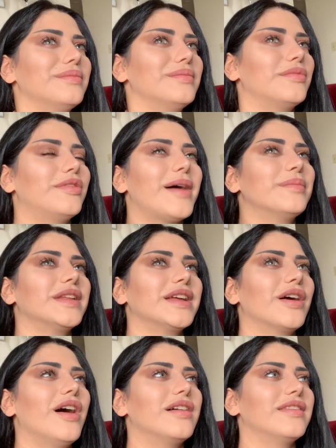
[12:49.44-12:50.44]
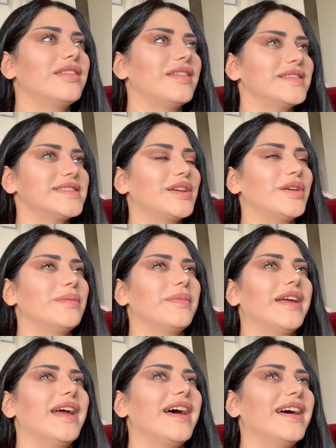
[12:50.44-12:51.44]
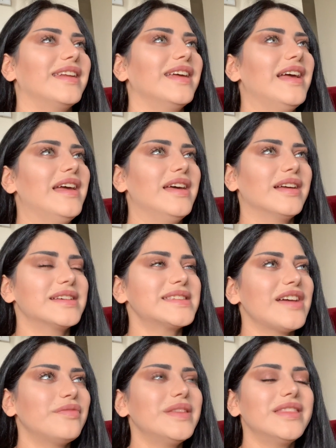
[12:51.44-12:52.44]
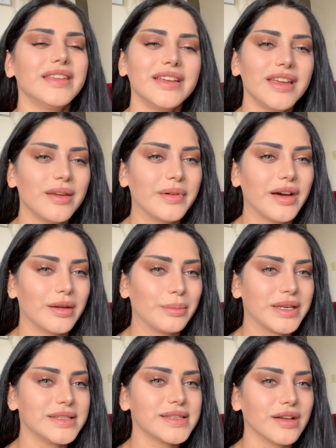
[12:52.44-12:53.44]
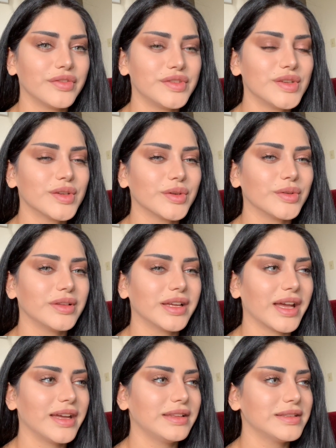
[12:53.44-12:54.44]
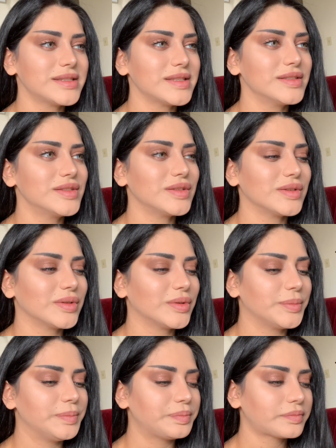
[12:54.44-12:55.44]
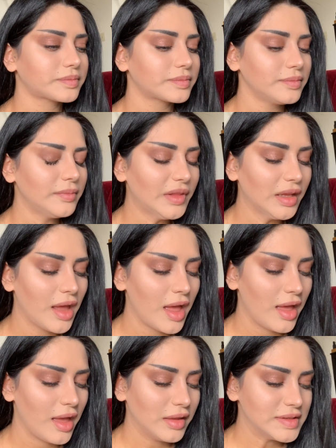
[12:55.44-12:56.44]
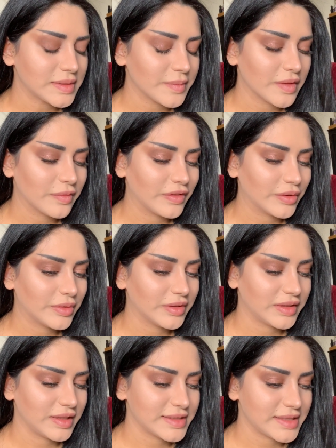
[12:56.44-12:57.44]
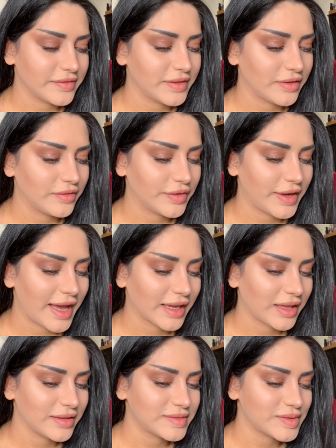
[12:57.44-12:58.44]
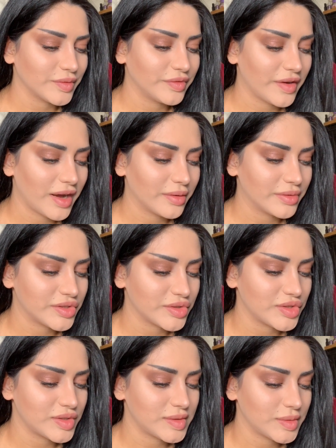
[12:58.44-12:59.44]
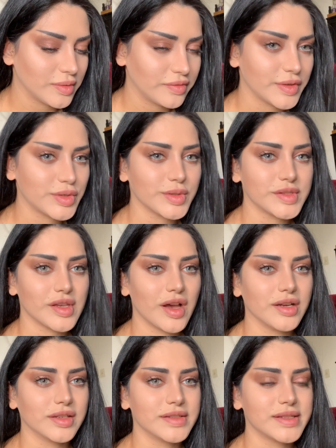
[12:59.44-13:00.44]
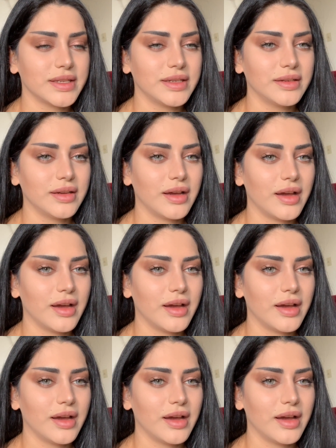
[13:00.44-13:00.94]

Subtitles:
rambling on things that are in my head, because I've been thinking about it myself too. Like, I listened to some of the vocal things I've done for AKHETH so far, which are just 2 official songs, and